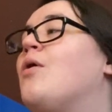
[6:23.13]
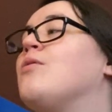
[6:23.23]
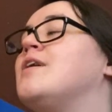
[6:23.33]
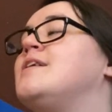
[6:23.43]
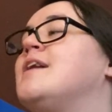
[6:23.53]

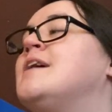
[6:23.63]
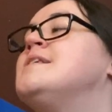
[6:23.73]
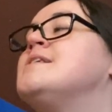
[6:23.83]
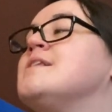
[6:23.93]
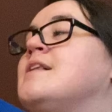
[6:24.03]
or a
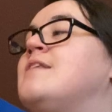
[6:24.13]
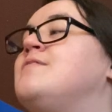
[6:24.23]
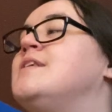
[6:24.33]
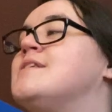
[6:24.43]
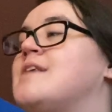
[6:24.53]
nice
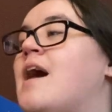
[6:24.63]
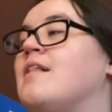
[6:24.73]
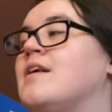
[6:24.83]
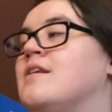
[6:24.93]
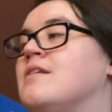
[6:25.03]
leafy
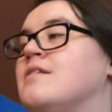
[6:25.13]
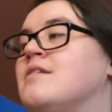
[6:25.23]
salad.